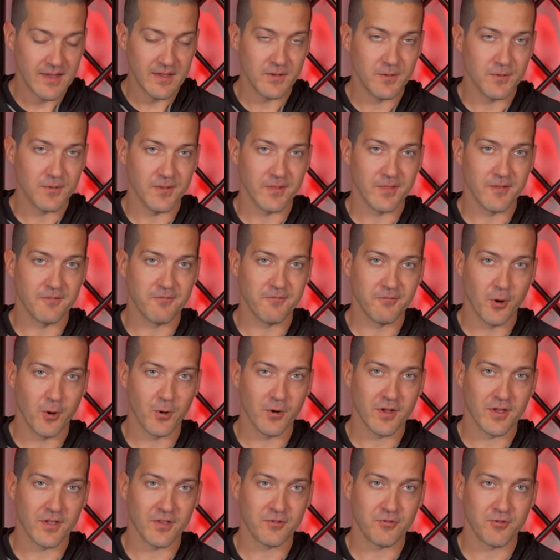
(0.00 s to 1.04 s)
using the
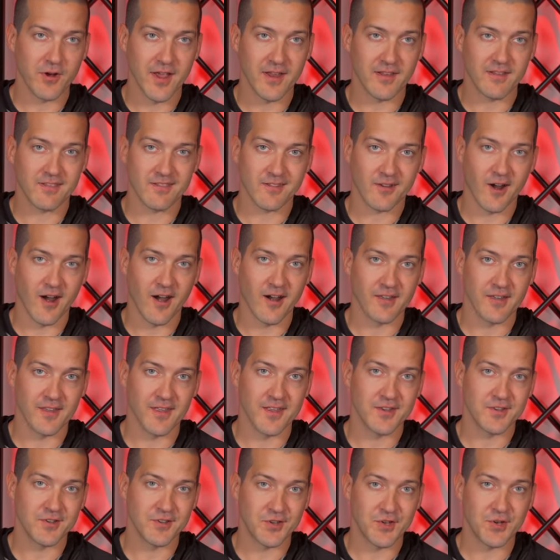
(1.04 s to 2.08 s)
Focusrite
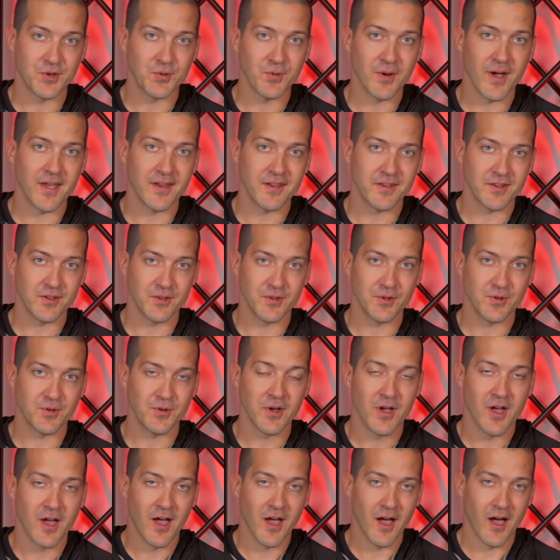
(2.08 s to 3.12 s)
Scarlett
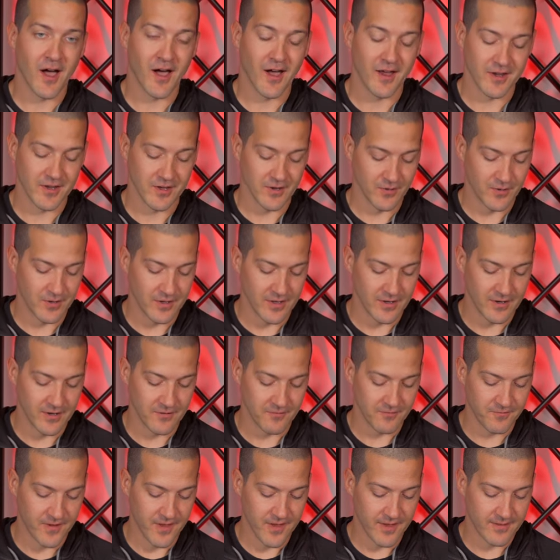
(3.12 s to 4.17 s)
2i2 audio
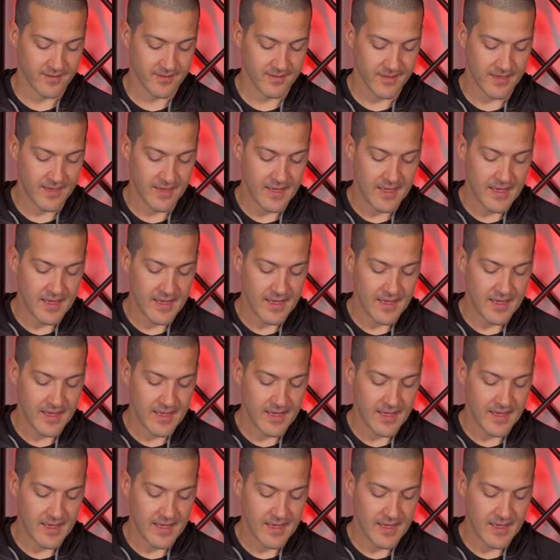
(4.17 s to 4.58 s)
interface.